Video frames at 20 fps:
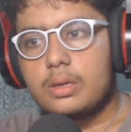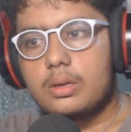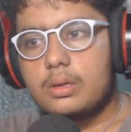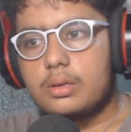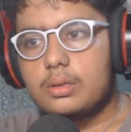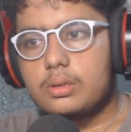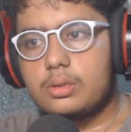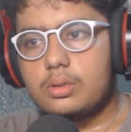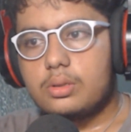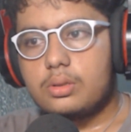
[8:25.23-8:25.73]

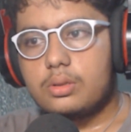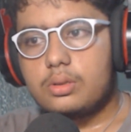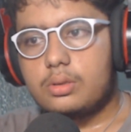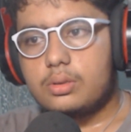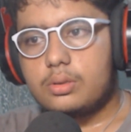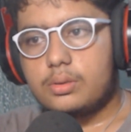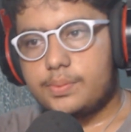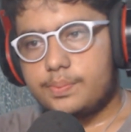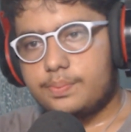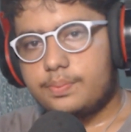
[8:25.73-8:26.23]

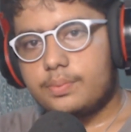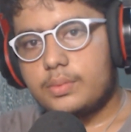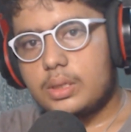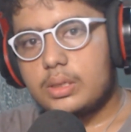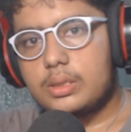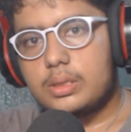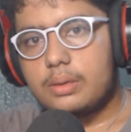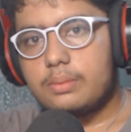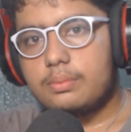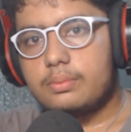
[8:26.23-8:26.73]
So
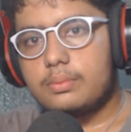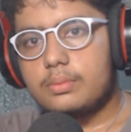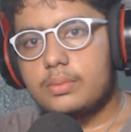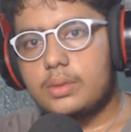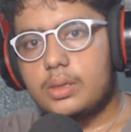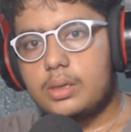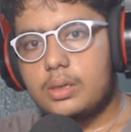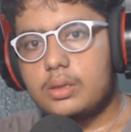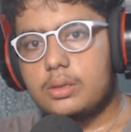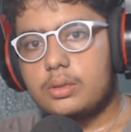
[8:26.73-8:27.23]
some
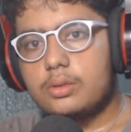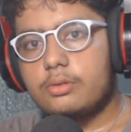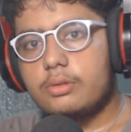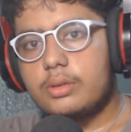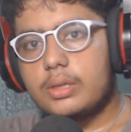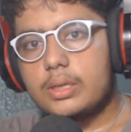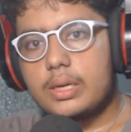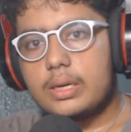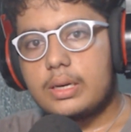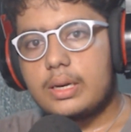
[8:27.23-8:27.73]
you
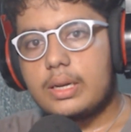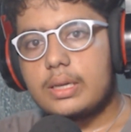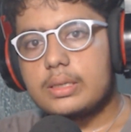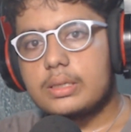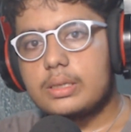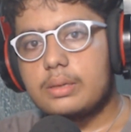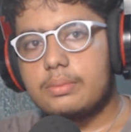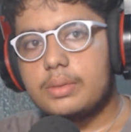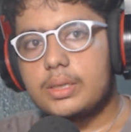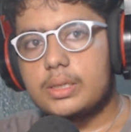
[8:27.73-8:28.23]
will get like
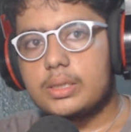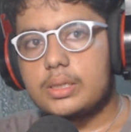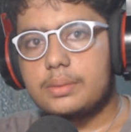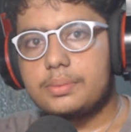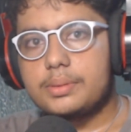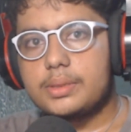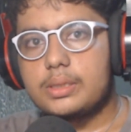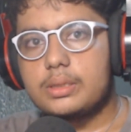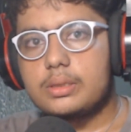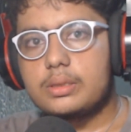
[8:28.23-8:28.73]
some
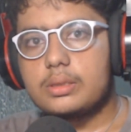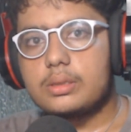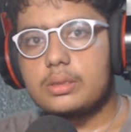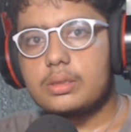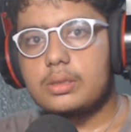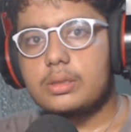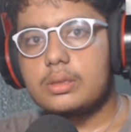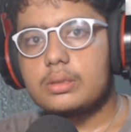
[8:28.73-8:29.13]
exceptions.